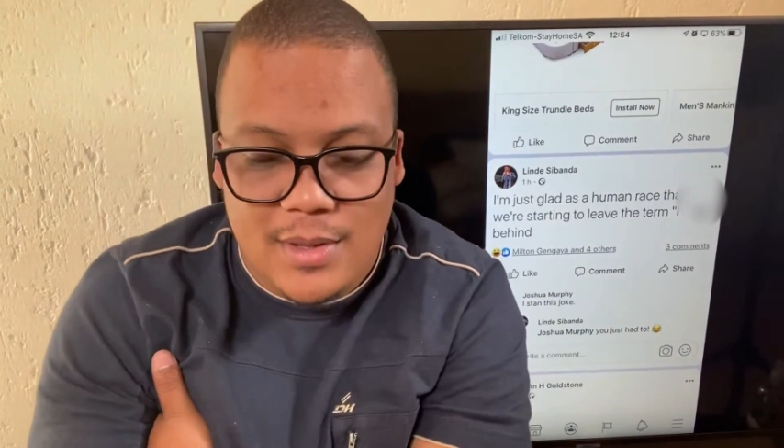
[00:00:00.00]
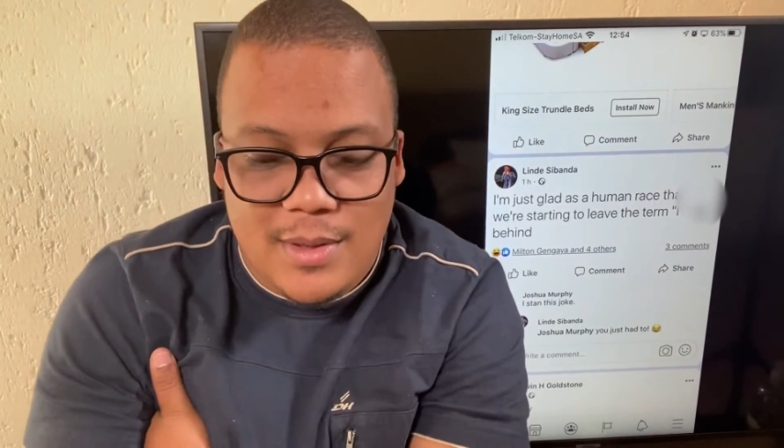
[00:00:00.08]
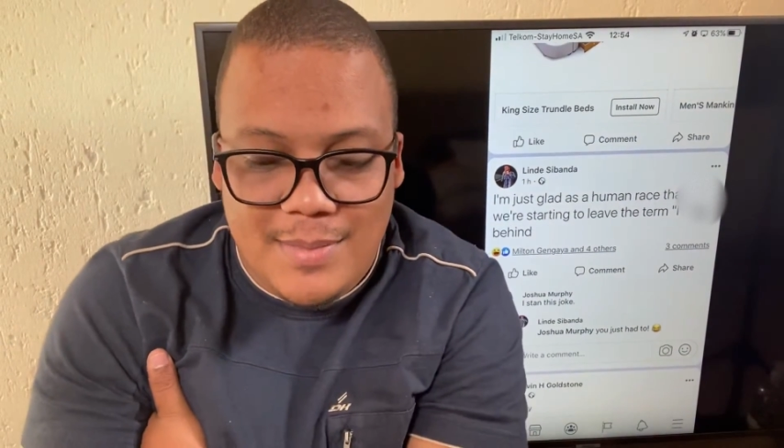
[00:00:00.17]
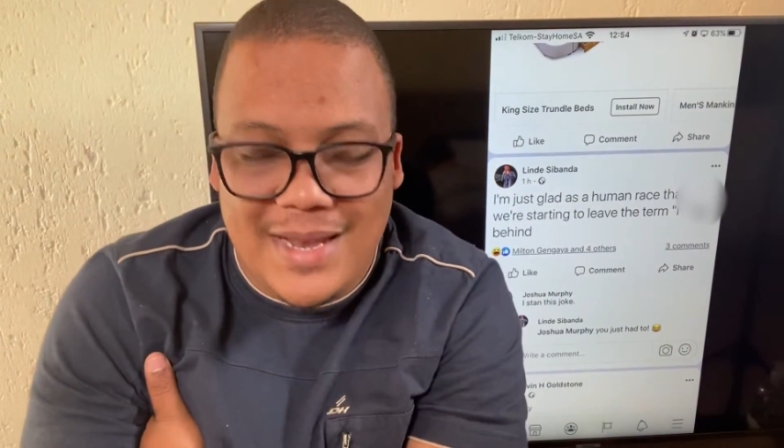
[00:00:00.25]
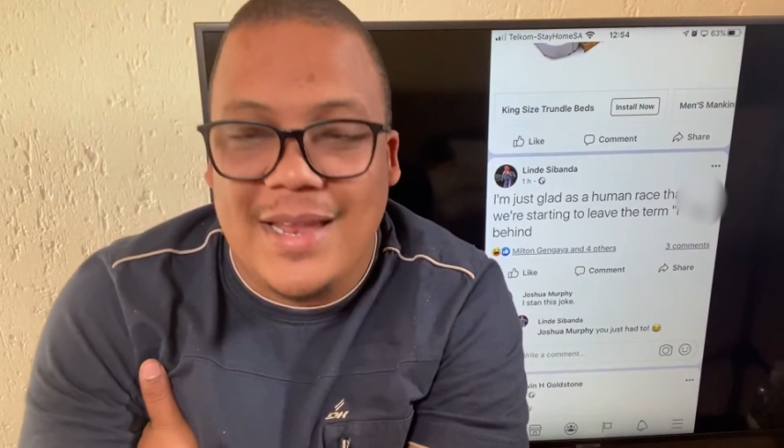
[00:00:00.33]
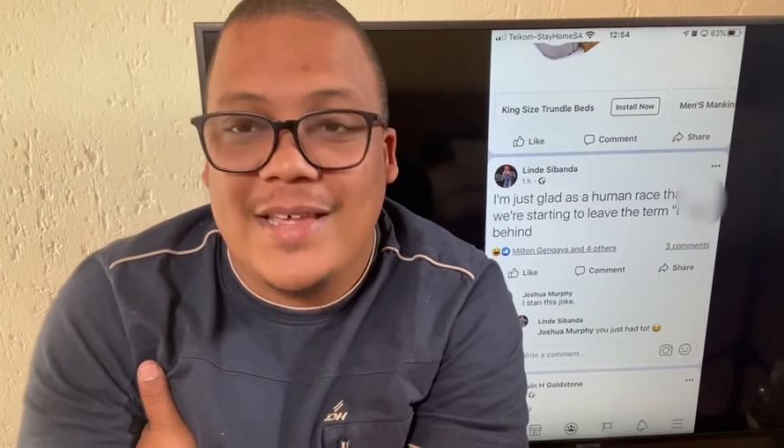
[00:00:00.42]

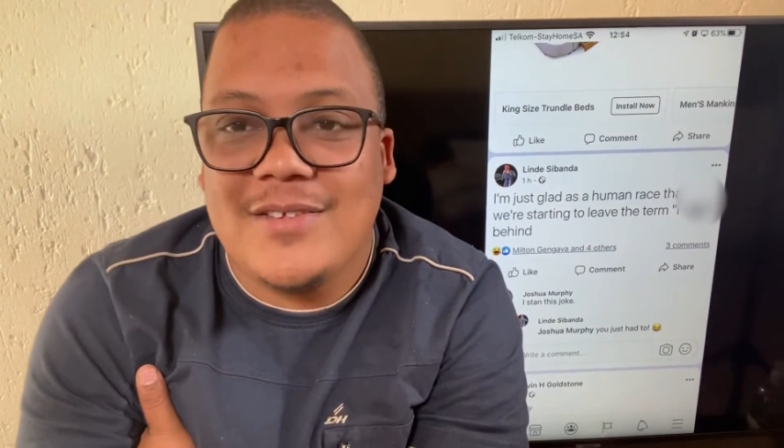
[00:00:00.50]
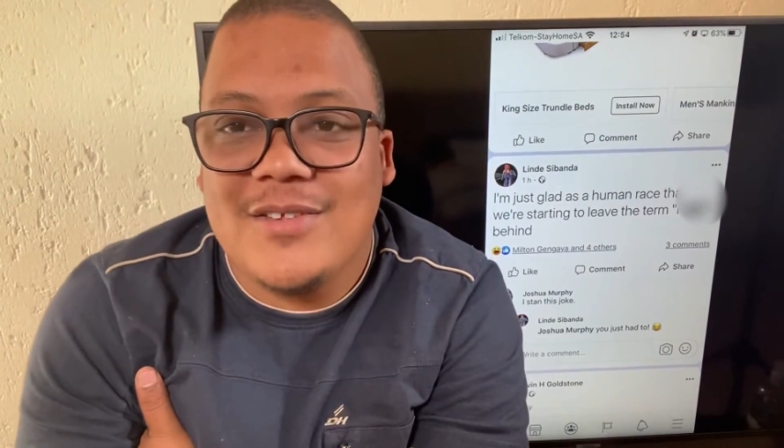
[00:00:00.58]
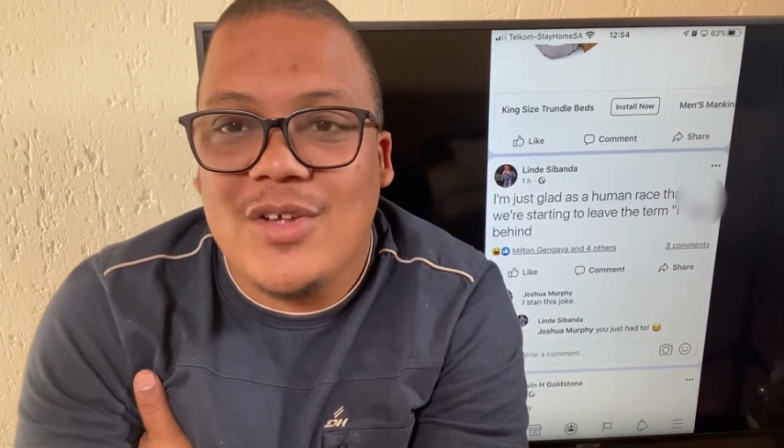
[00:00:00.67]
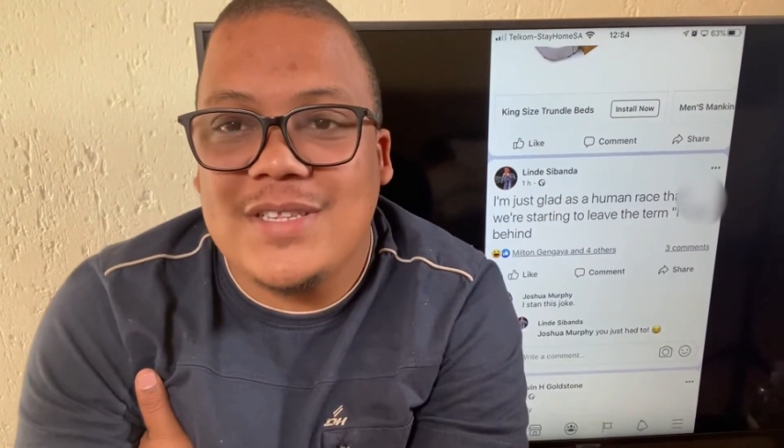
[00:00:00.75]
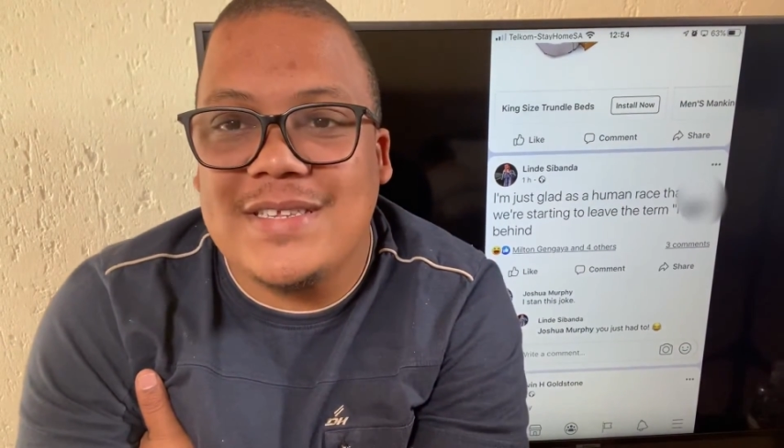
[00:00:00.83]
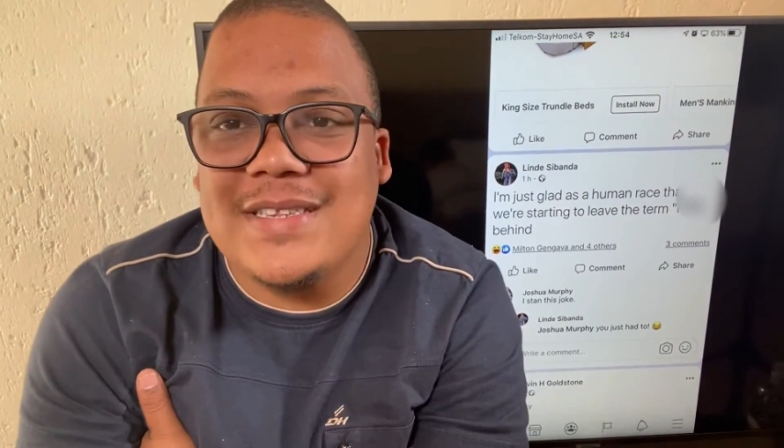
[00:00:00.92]
But let's
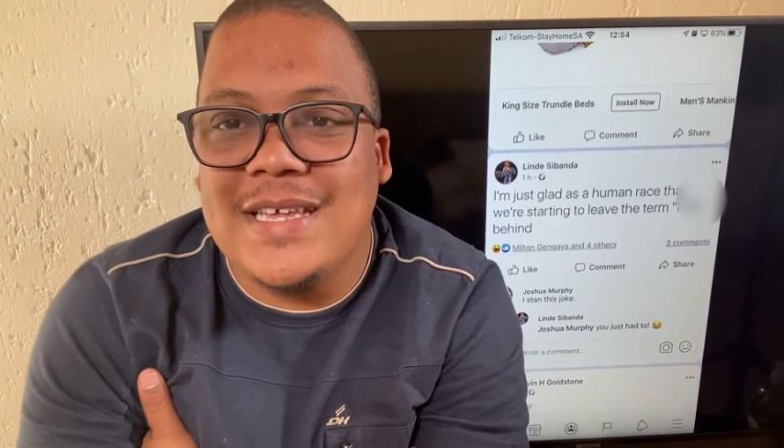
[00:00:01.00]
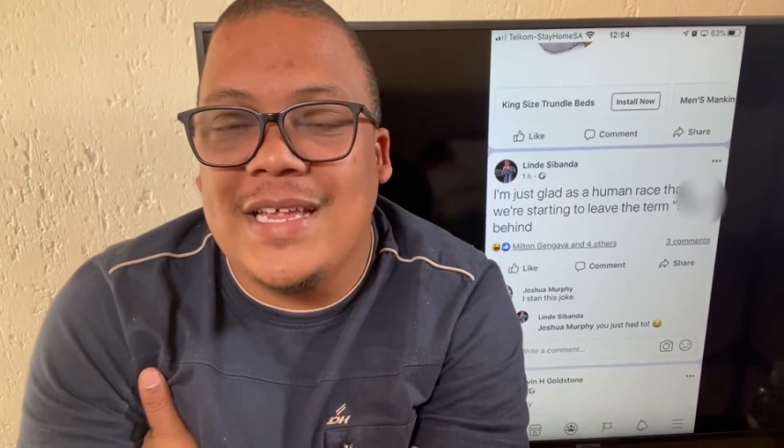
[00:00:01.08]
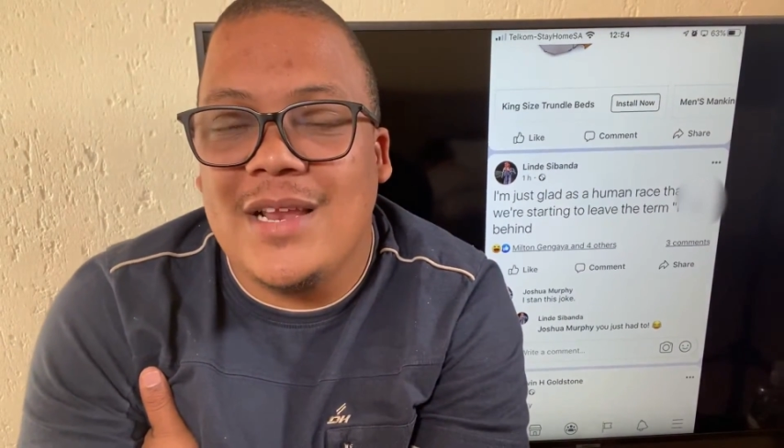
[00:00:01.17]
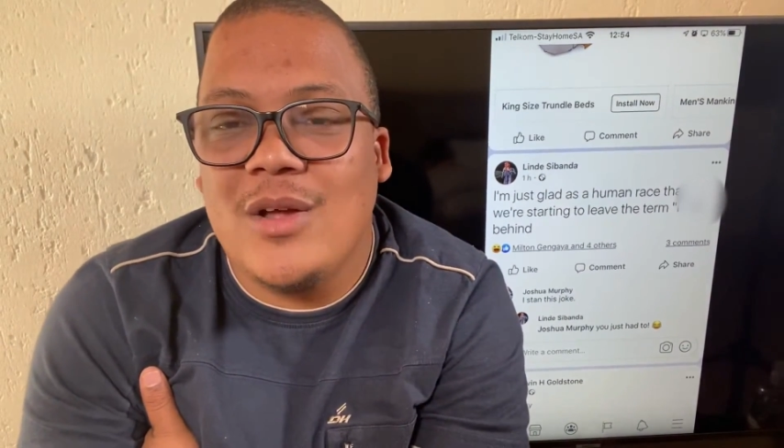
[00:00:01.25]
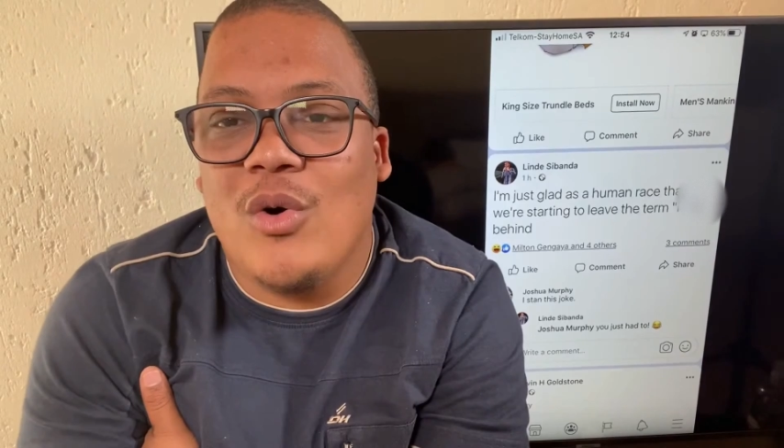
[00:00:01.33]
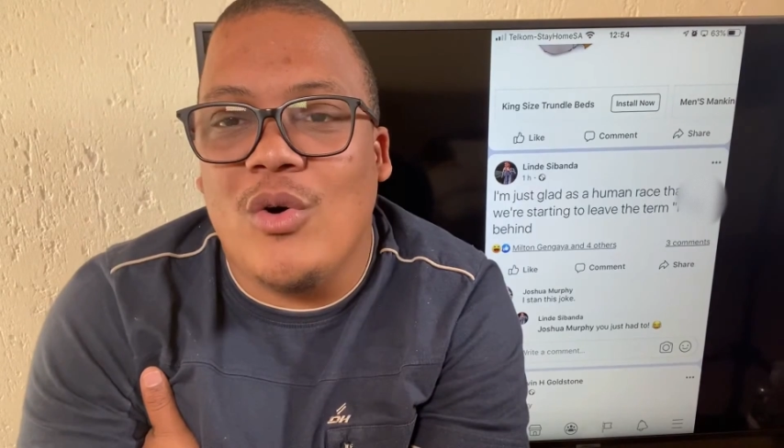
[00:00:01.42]
not
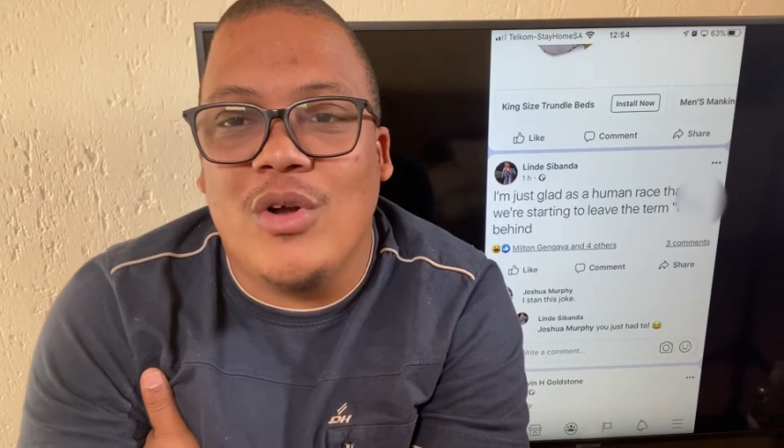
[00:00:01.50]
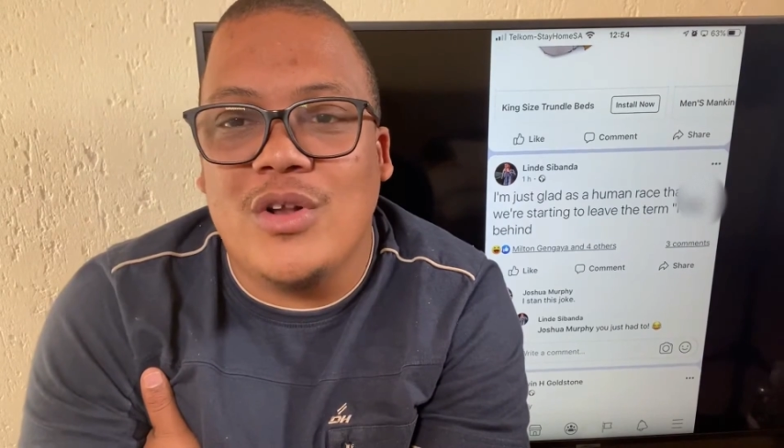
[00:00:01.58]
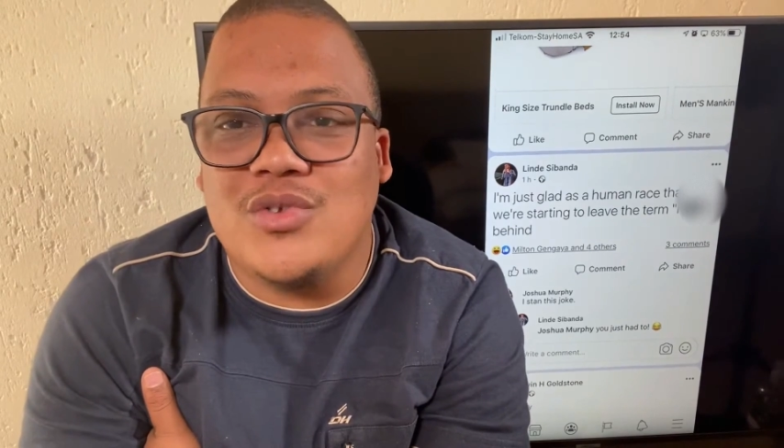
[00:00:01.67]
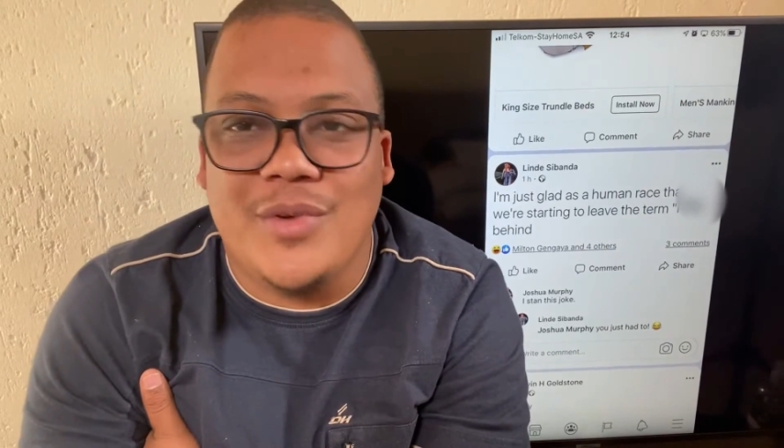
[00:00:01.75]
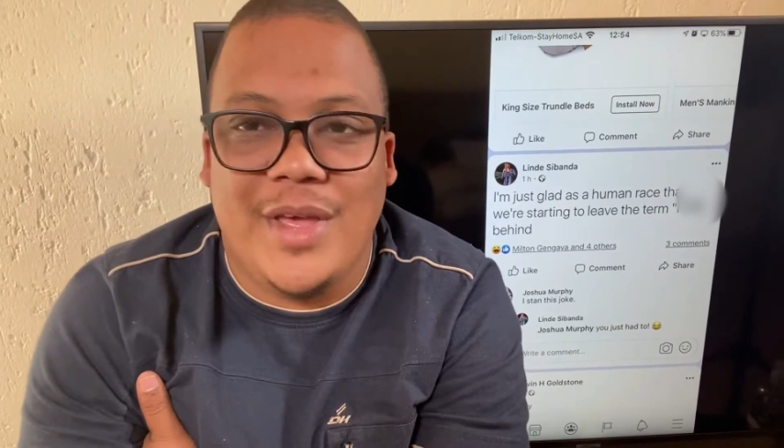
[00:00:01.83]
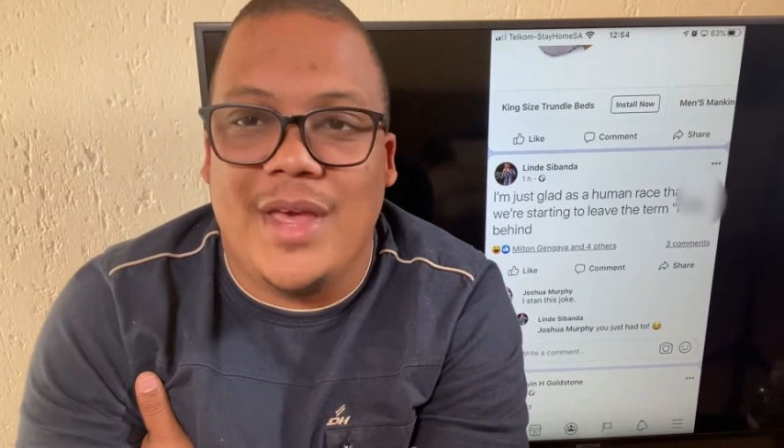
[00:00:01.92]
steal all
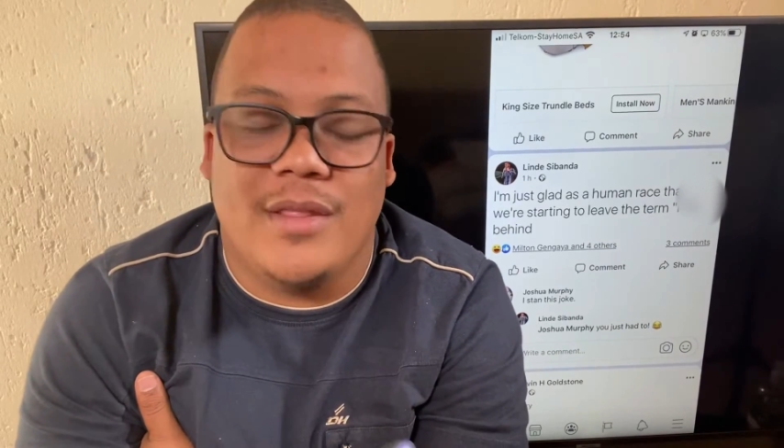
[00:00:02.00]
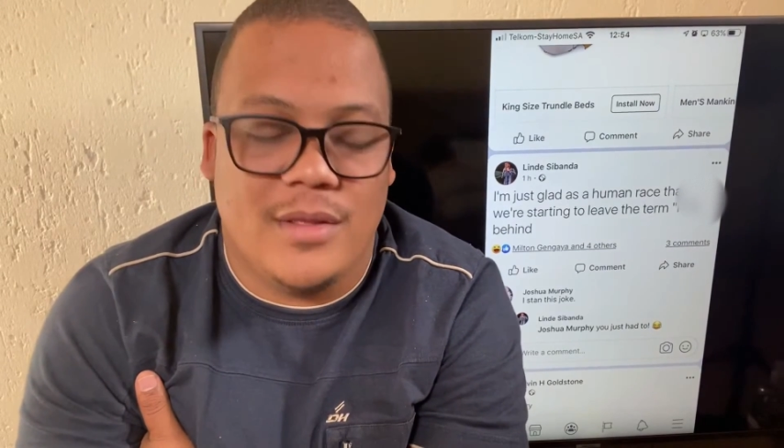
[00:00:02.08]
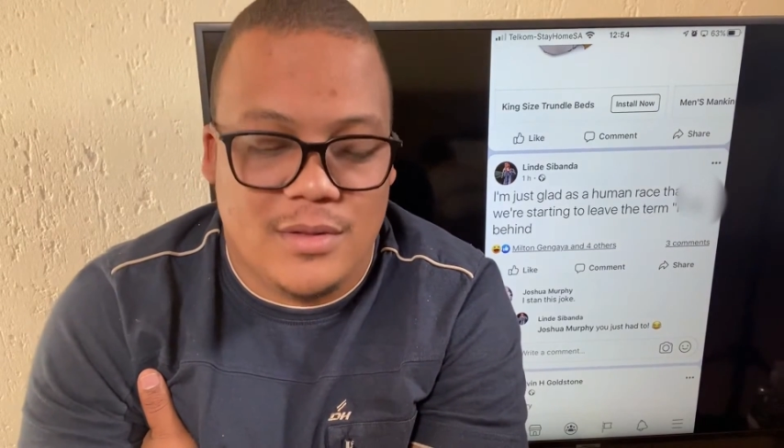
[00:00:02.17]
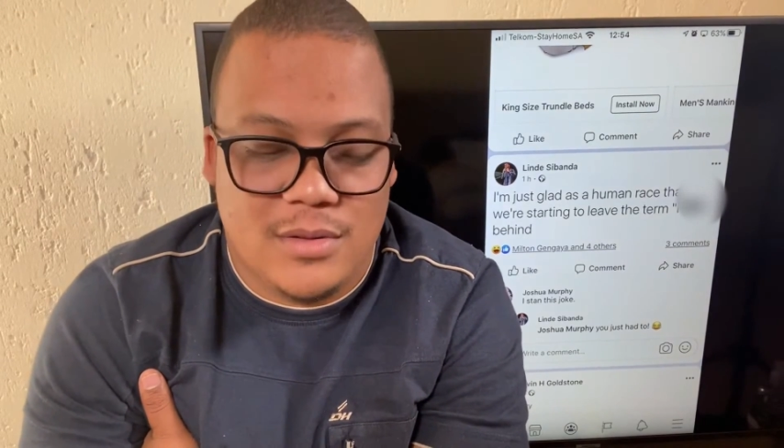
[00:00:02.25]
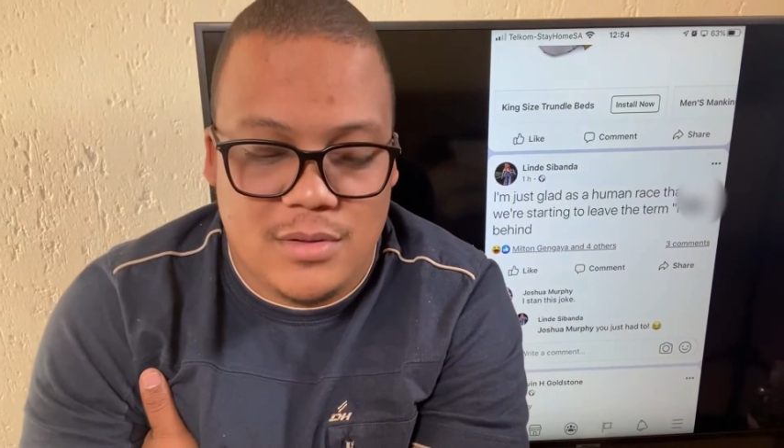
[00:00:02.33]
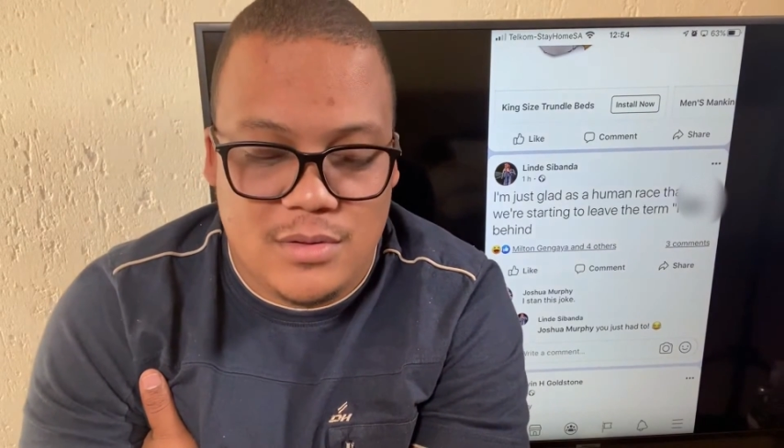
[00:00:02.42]
together.